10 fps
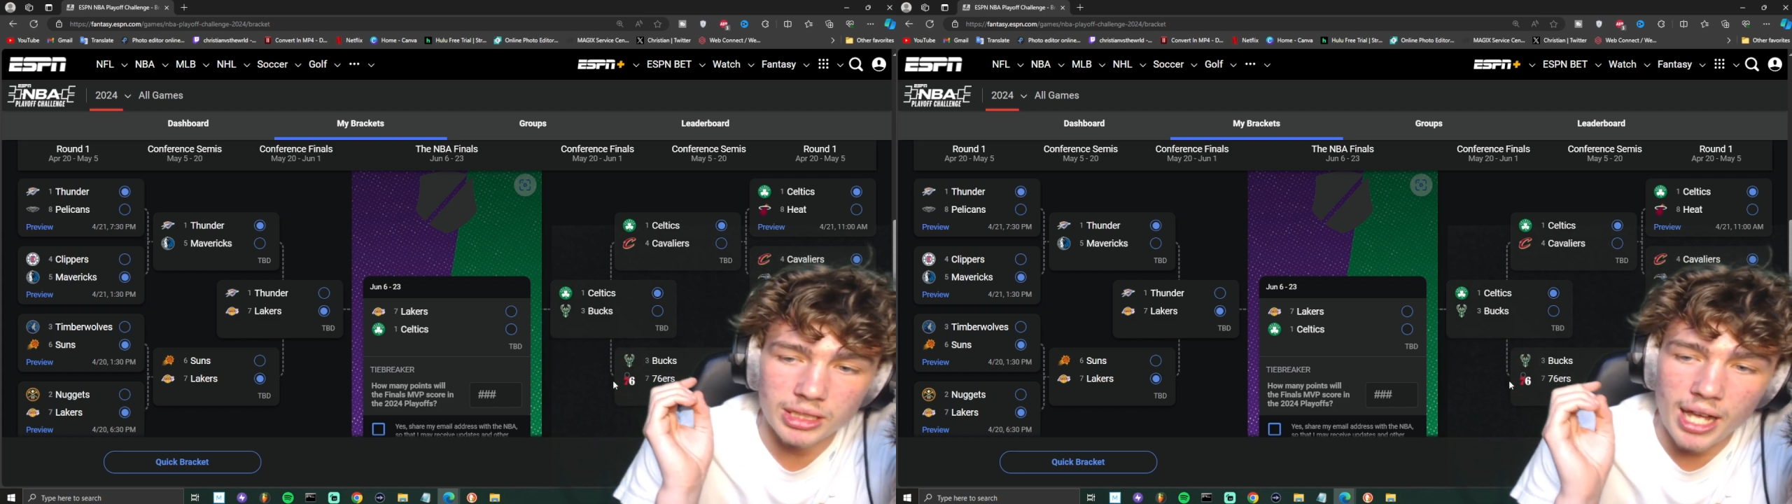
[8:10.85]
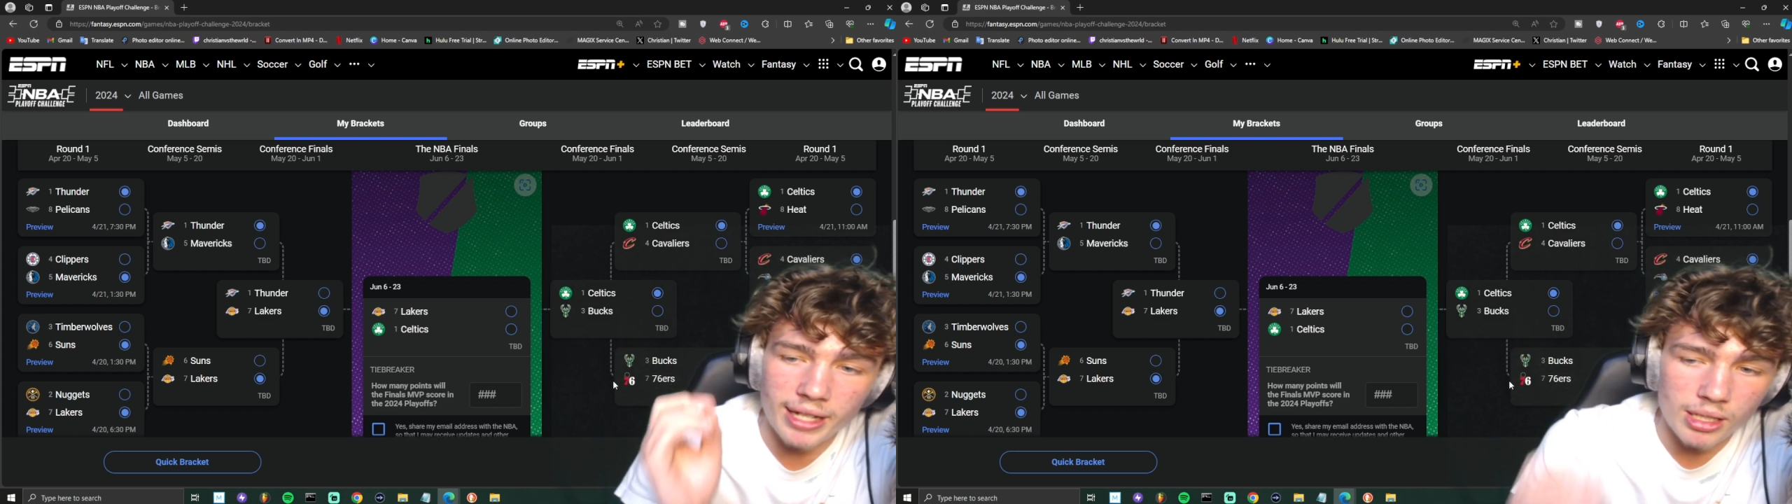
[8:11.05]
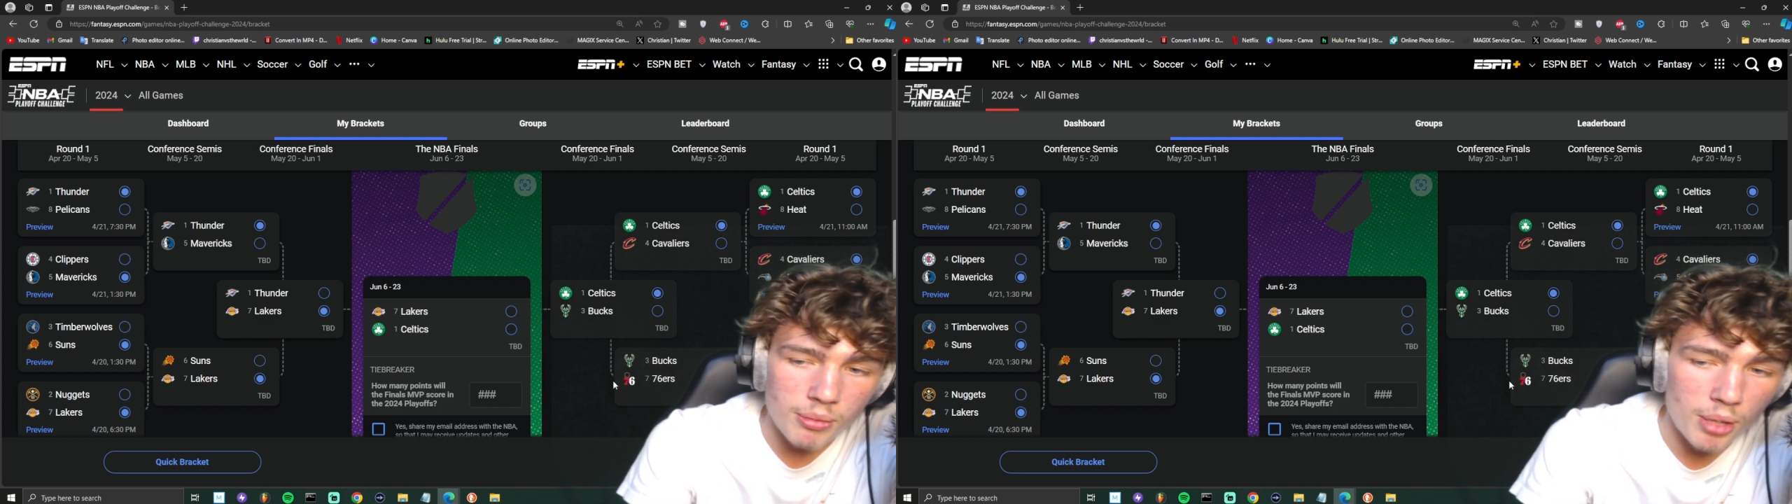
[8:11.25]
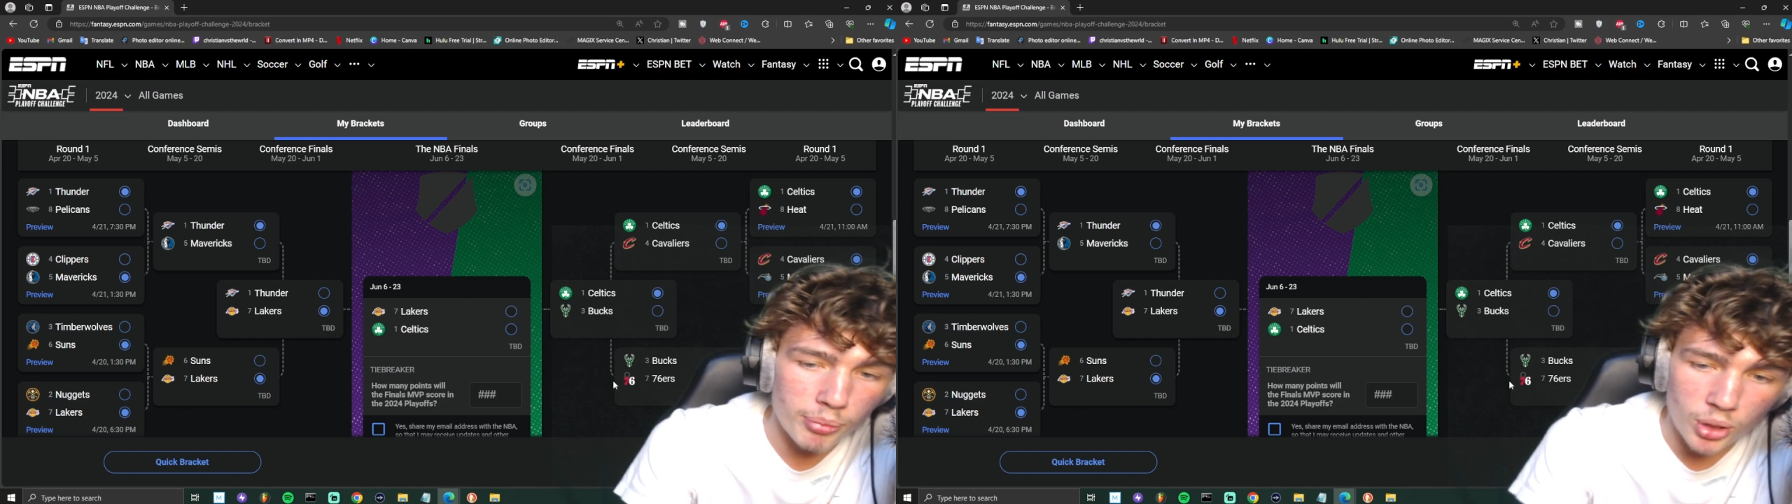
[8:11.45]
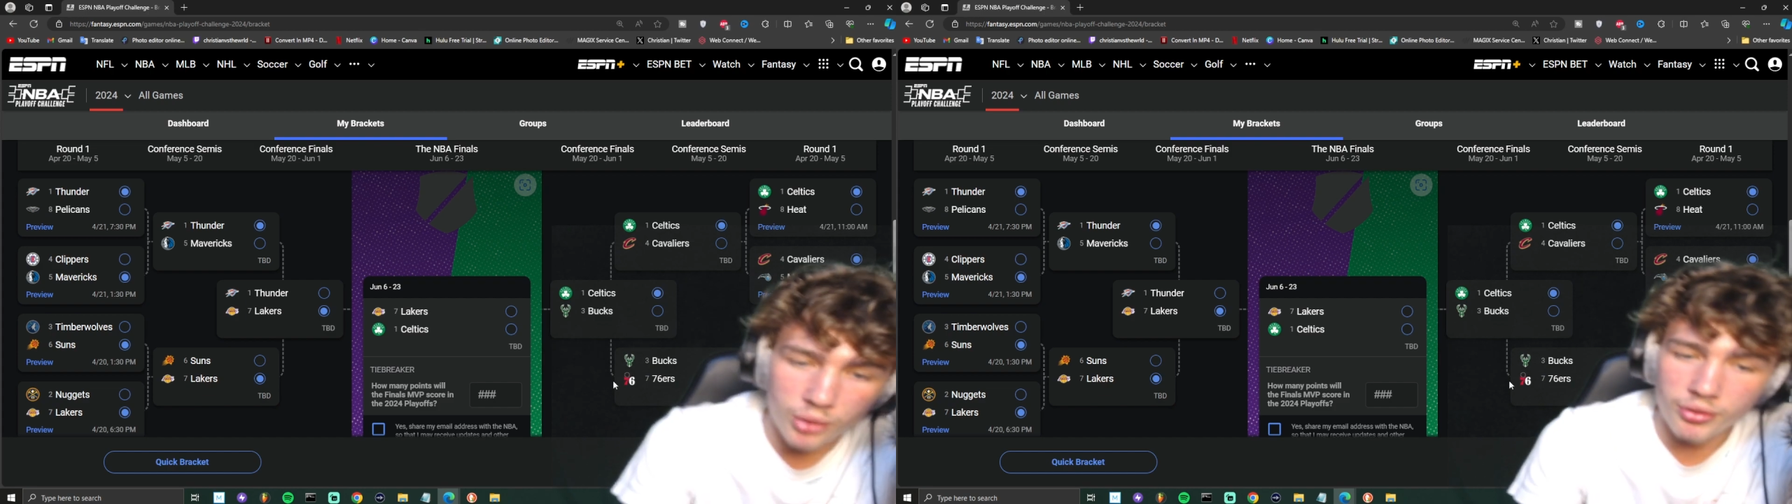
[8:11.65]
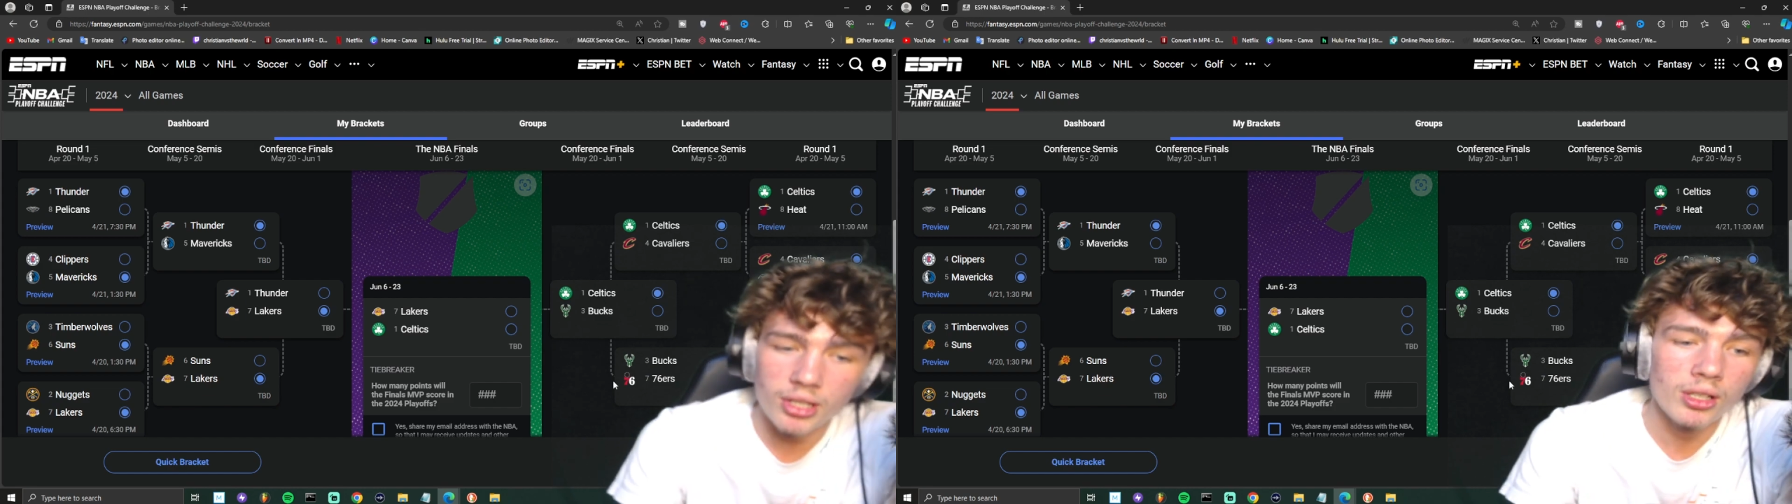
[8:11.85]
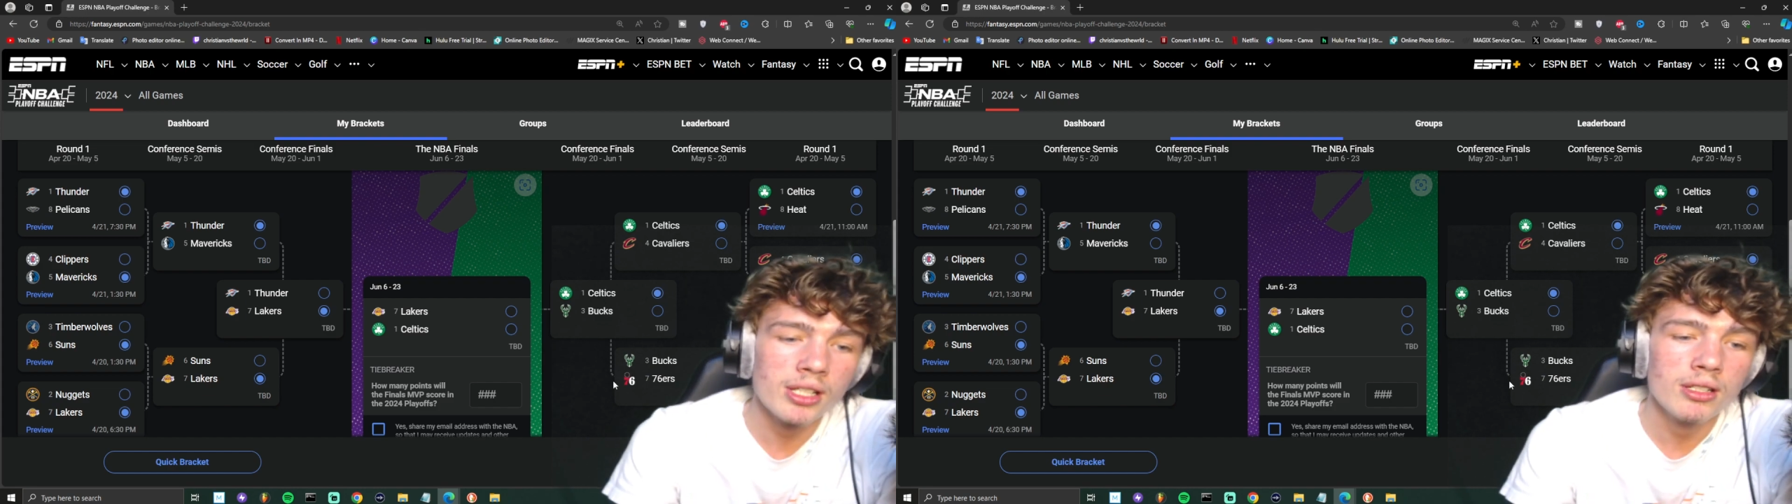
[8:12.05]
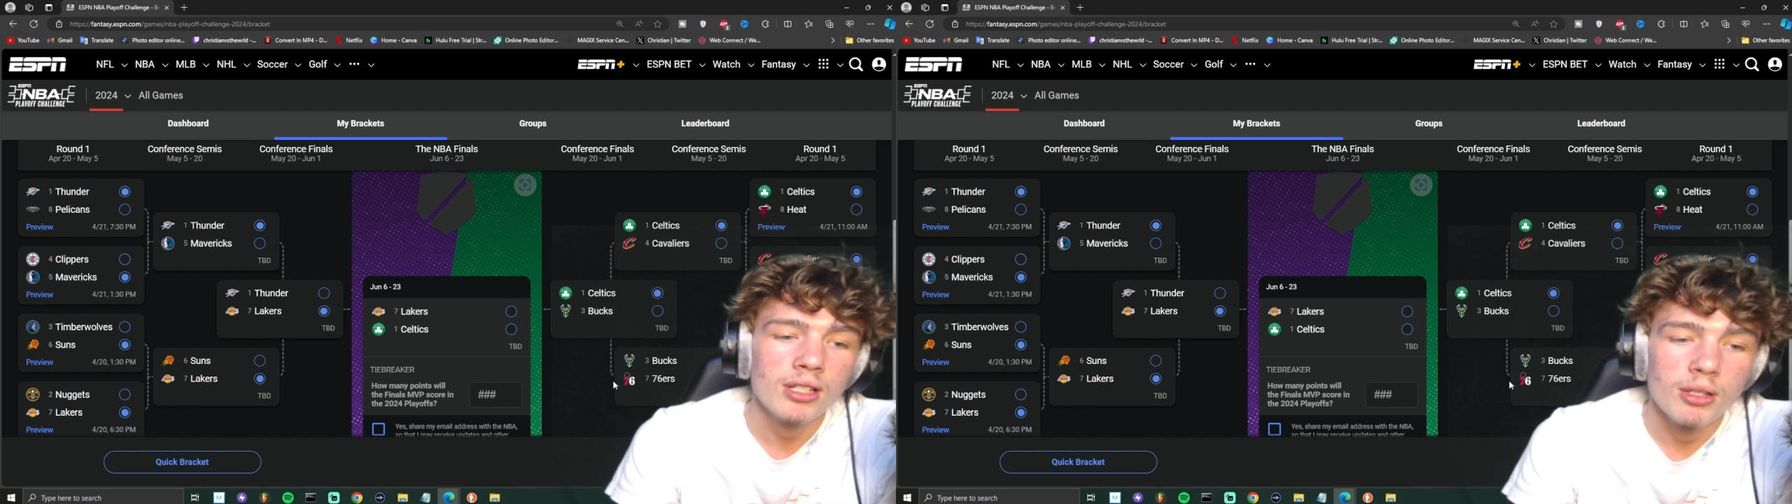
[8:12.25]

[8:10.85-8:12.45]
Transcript: lined them up perfectly